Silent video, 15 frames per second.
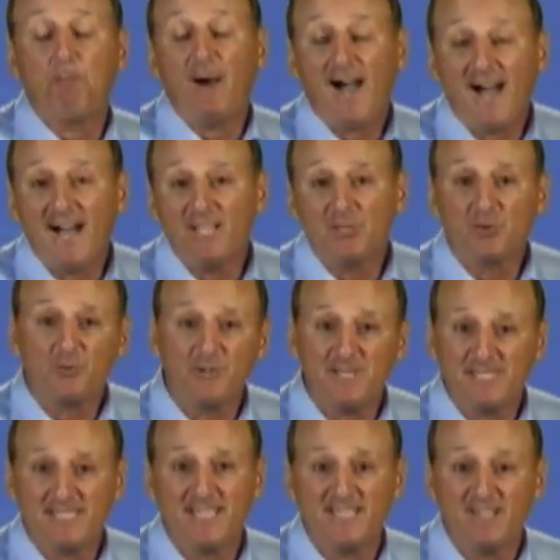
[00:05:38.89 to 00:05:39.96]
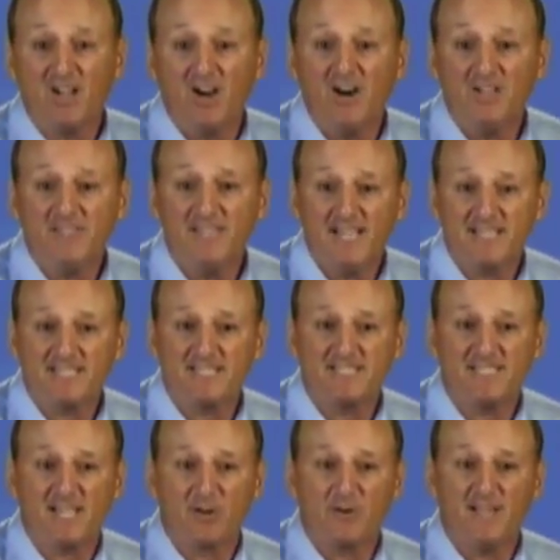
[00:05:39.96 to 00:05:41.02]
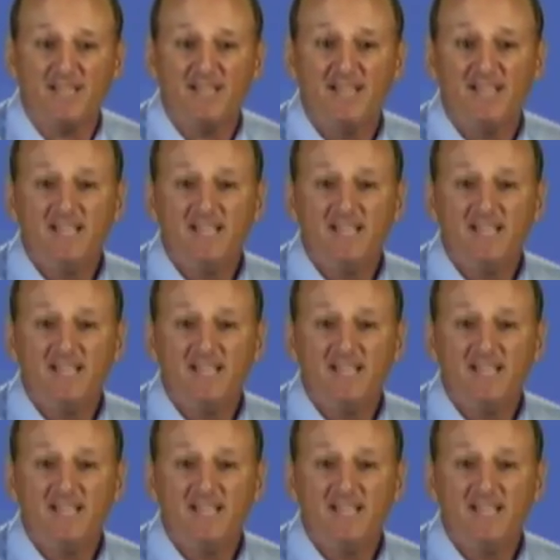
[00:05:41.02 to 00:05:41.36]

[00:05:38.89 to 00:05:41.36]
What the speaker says: ponderous and unnecessary,